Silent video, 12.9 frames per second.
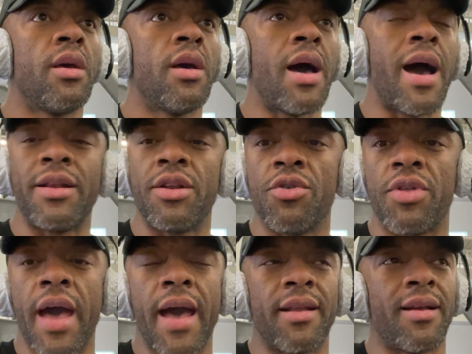I do
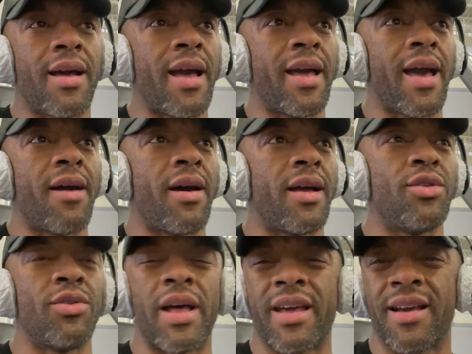that. I
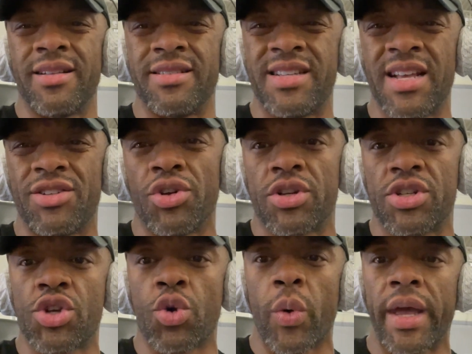do like a concentric
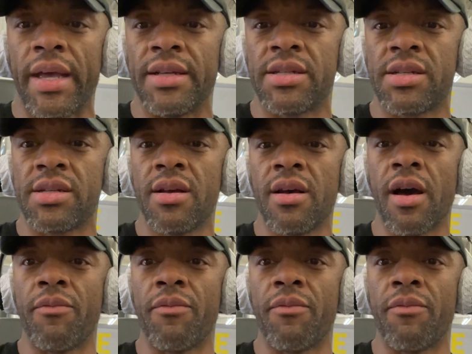squeeze